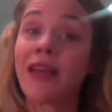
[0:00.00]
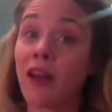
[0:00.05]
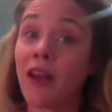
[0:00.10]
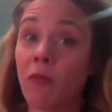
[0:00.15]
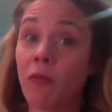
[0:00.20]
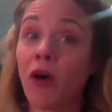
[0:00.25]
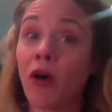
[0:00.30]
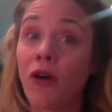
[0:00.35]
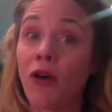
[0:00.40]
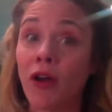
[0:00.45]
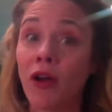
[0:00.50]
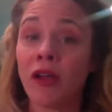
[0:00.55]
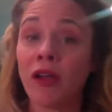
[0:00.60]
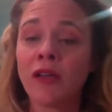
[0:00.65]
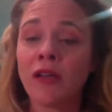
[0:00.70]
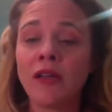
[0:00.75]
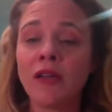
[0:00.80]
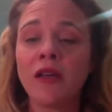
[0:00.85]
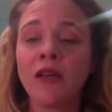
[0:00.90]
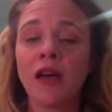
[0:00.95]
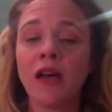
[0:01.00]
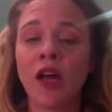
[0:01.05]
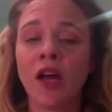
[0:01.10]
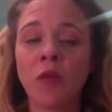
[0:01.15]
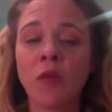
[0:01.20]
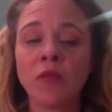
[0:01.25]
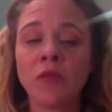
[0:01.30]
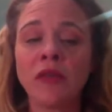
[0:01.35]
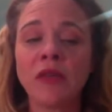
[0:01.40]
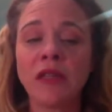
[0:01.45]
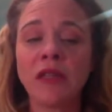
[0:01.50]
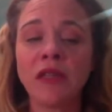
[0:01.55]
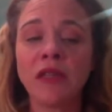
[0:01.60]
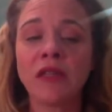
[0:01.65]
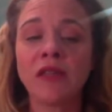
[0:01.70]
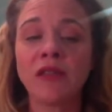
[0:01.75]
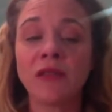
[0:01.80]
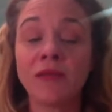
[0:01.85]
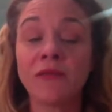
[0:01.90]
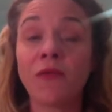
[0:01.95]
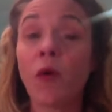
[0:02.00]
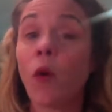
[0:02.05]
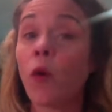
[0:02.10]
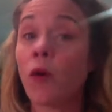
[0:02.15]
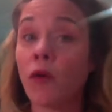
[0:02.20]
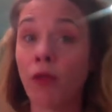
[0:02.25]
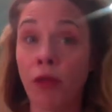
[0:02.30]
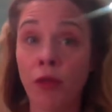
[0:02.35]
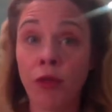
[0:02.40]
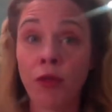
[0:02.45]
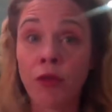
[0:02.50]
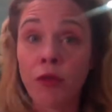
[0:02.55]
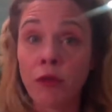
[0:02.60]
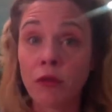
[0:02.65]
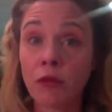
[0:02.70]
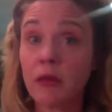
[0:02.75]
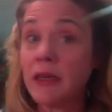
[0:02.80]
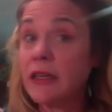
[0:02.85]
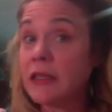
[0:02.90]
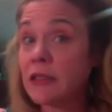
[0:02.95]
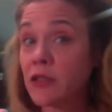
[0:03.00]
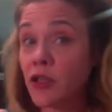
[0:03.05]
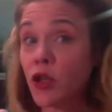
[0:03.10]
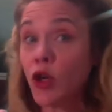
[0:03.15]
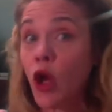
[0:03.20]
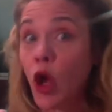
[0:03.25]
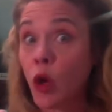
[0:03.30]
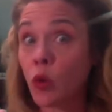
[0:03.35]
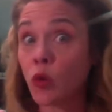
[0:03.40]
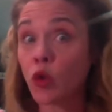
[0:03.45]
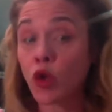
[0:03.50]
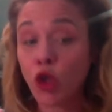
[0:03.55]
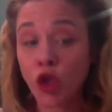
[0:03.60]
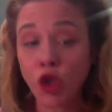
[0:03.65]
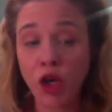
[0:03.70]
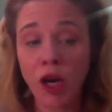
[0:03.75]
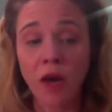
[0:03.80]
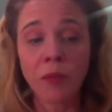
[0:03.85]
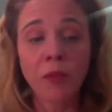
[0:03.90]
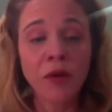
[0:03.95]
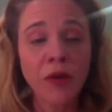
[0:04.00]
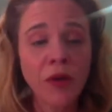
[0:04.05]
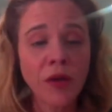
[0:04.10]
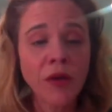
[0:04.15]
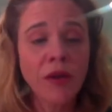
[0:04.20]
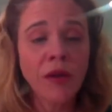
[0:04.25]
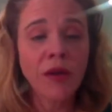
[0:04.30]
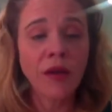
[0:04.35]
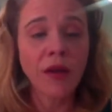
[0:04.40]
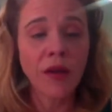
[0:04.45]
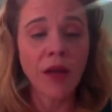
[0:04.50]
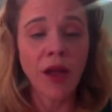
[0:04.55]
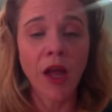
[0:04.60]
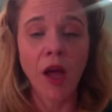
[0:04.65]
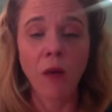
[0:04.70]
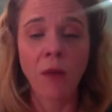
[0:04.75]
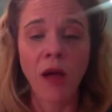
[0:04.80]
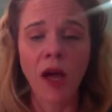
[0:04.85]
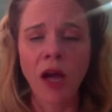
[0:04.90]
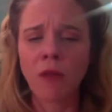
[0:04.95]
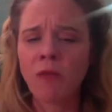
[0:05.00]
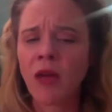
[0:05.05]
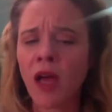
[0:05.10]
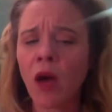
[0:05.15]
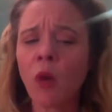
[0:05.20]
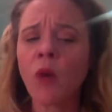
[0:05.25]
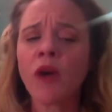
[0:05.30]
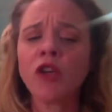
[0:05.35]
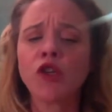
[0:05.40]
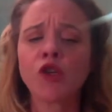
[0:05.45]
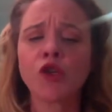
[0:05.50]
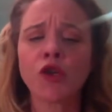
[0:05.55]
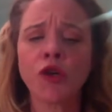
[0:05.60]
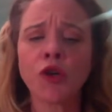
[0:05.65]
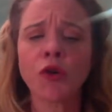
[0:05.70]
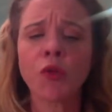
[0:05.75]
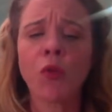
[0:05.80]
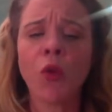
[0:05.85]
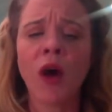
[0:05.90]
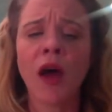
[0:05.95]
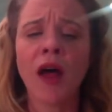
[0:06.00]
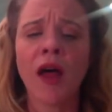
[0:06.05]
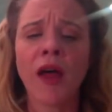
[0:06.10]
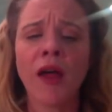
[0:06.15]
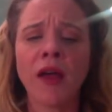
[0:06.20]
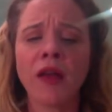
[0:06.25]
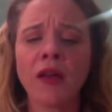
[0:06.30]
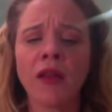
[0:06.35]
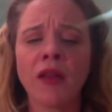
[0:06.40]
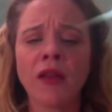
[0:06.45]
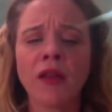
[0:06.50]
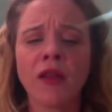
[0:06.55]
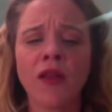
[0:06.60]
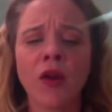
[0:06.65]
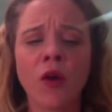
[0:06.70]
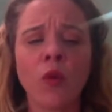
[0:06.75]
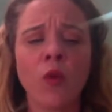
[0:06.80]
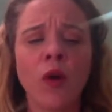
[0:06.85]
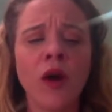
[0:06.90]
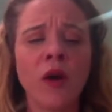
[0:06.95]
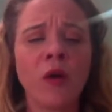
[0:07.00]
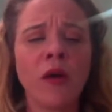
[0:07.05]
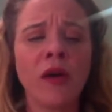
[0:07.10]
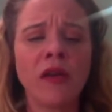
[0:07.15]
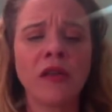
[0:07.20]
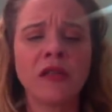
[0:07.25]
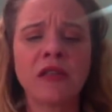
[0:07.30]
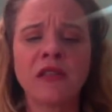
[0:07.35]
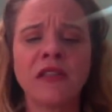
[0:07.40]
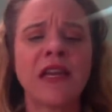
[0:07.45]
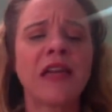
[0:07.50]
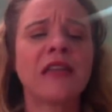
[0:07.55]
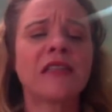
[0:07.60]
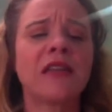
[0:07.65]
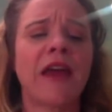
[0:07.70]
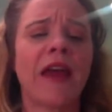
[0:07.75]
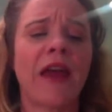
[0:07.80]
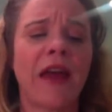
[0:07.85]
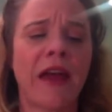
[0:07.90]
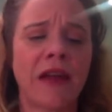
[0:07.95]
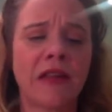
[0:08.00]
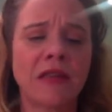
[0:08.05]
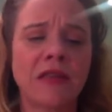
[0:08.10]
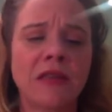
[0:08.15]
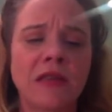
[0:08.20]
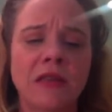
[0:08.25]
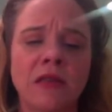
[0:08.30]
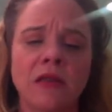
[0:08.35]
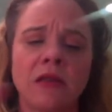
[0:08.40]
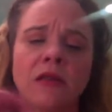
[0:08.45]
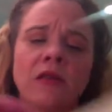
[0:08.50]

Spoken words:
Maria, his fourth least known ship. I'm not quite sure why they're wearing Santa hats,